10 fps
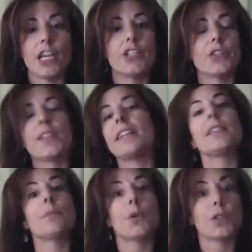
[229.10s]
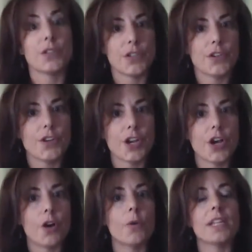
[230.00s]
So that's important to
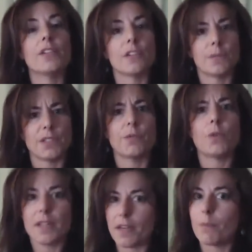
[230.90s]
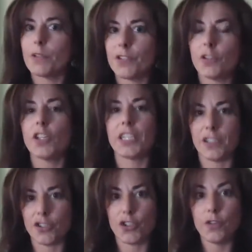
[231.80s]
know in terms of what numbers you're looking
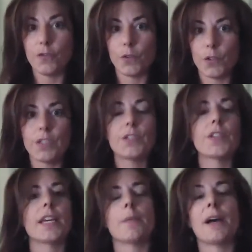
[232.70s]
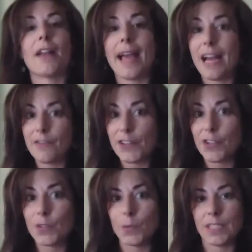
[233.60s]
to shoot for, so that about half of
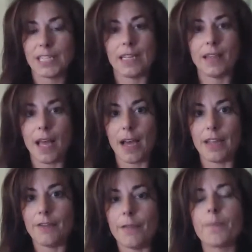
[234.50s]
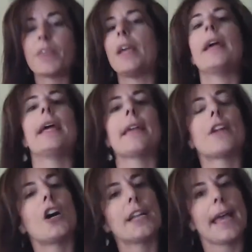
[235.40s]
those will attend live. And
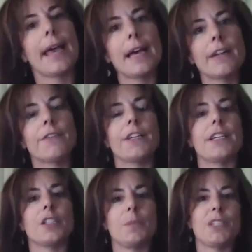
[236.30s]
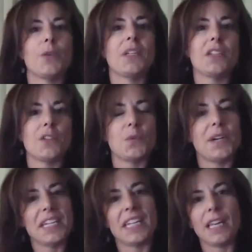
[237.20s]
on average, between
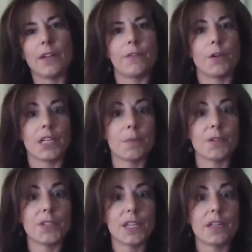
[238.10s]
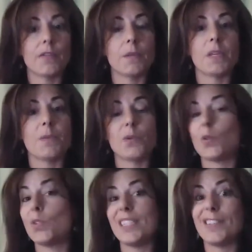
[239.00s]
20 and 40% of the people
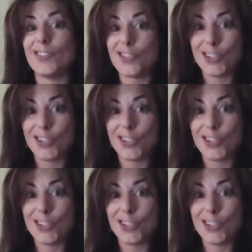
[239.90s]
who didn't